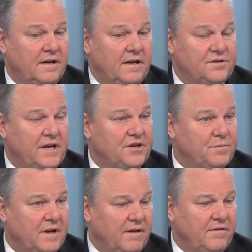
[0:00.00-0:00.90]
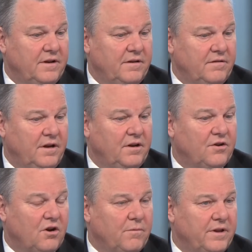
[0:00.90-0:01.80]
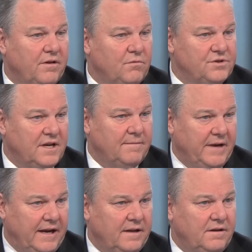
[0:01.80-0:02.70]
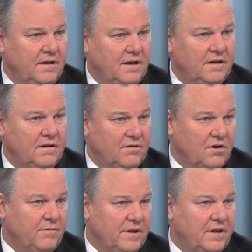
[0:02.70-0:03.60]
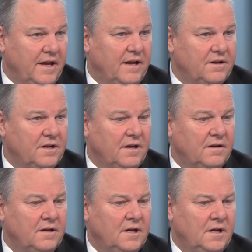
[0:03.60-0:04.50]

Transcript: an assessment of it and, and, determined that it was unmanned, and determined that uh,